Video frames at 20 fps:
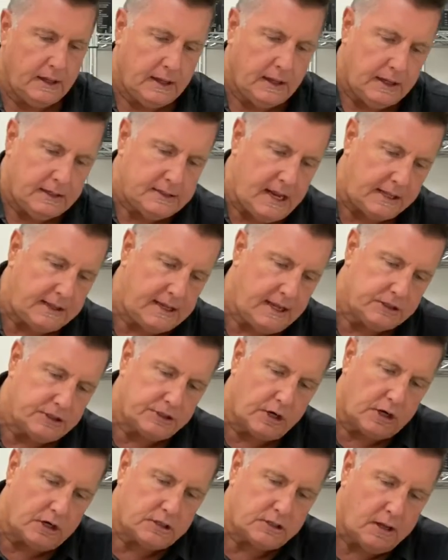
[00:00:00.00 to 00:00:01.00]
Take the
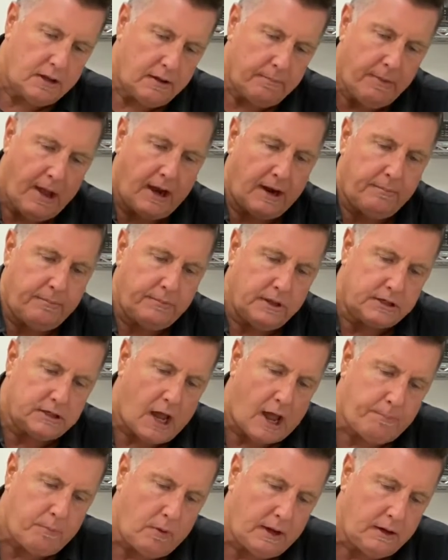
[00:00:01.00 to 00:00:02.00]
inserts, mount them. The
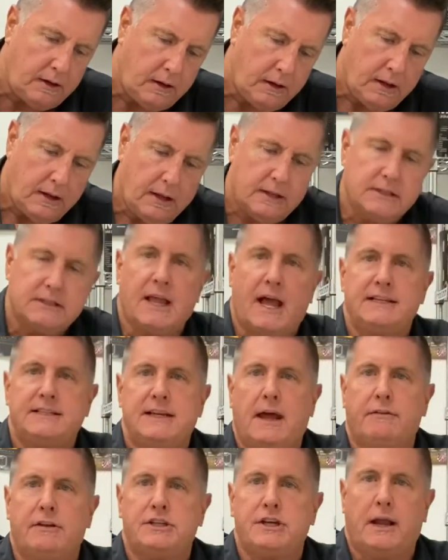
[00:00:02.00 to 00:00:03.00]
top one slides
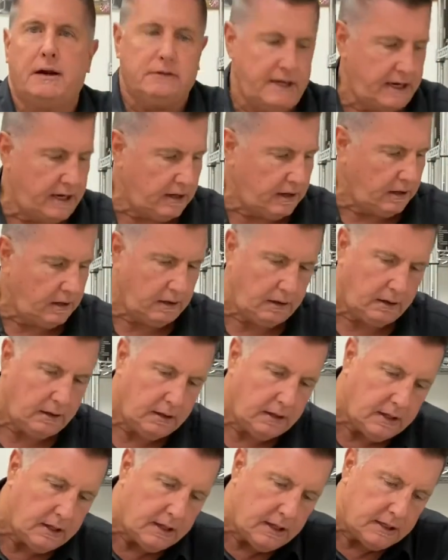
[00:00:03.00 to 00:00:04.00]
down the channel here,
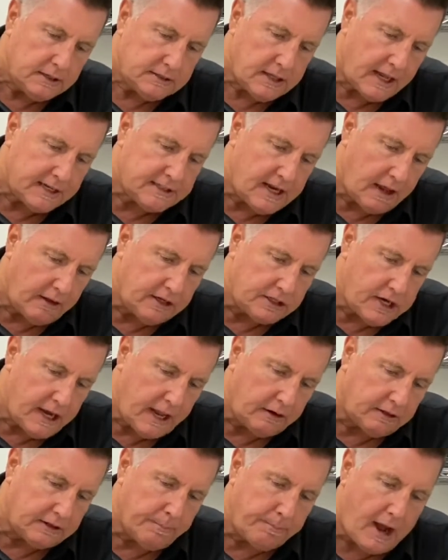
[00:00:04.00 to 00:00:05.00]
slides down the
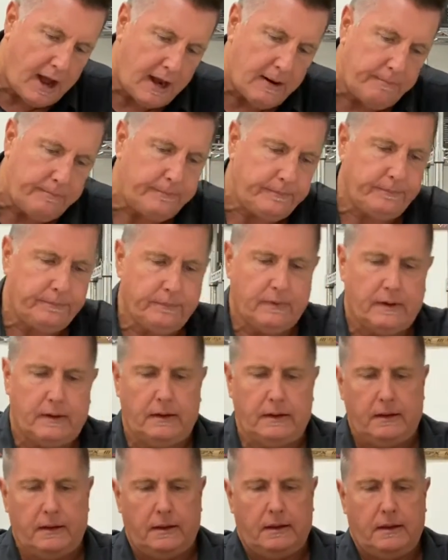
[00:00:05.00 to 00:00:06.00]
channel at the bottom.
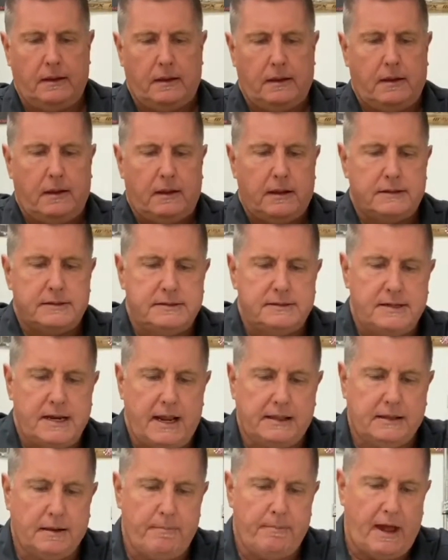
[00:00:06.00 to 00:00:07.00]

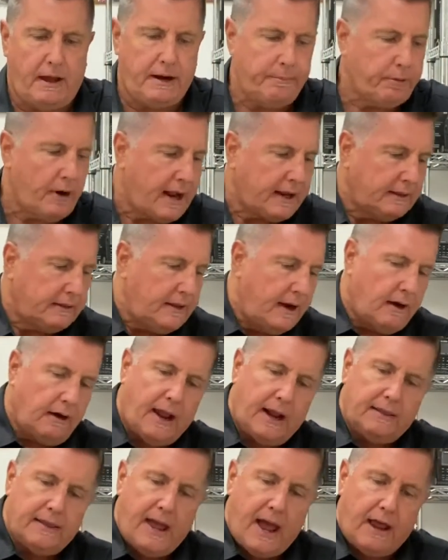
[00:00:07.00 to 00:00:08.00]
Take the mounting bracket there
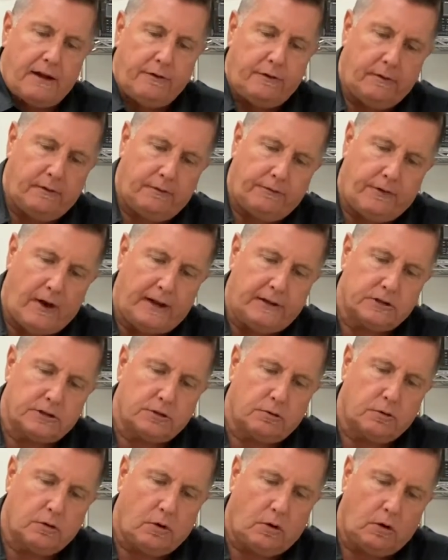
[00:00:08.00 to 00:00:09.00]
like that. Find the
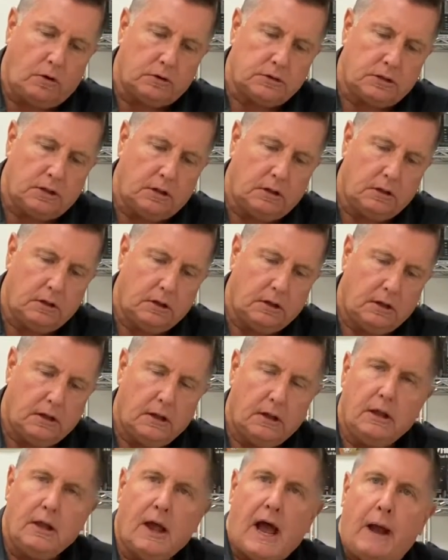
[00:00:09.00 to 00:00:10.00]
screw holes.
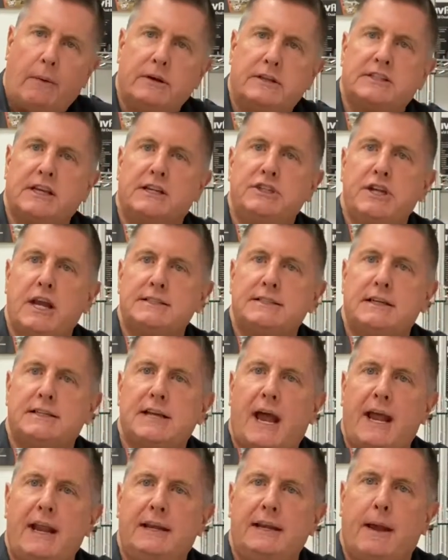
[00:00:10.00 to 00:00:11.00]
I would suggest to
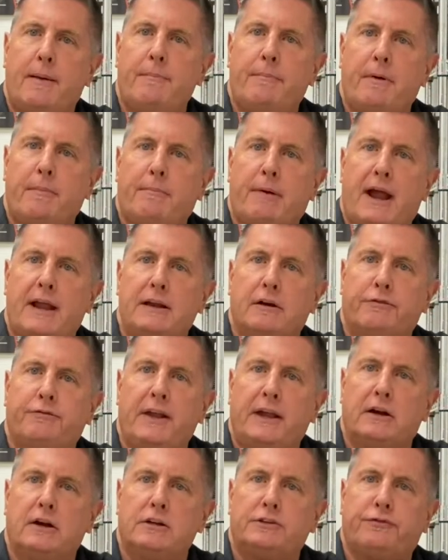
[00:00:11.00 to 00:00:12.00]
tighten them by your
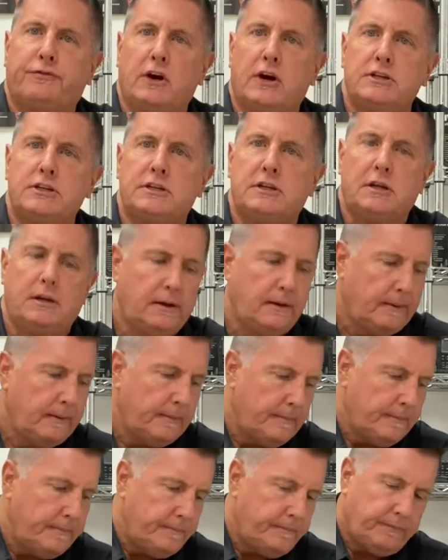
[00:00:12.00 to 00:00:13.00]
fingers first,
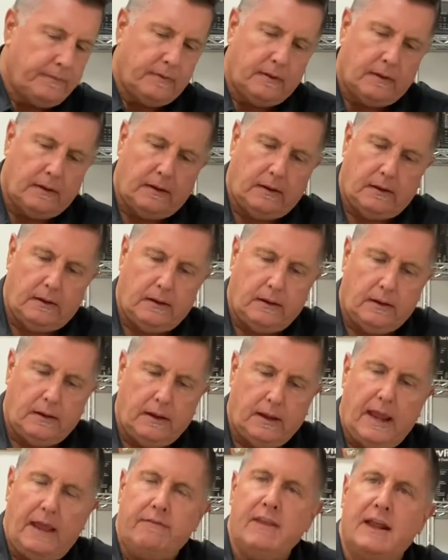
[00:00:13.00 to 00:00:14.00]

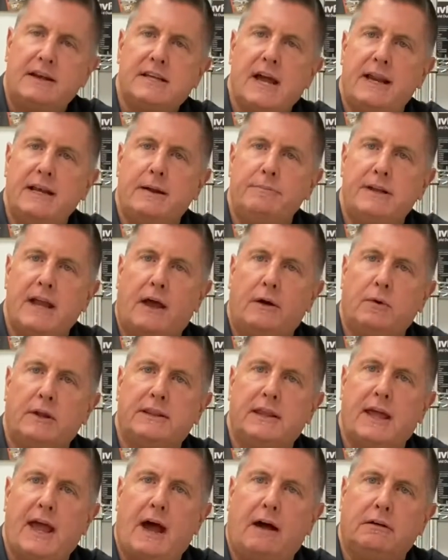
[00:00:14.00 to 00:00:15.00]
and then tighten them down with
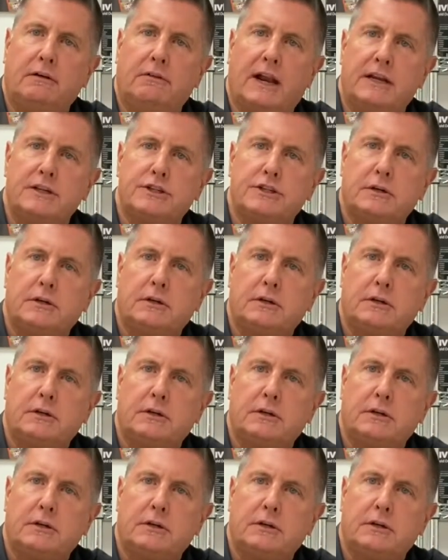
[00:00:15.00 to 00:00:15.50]
the Allen wrench.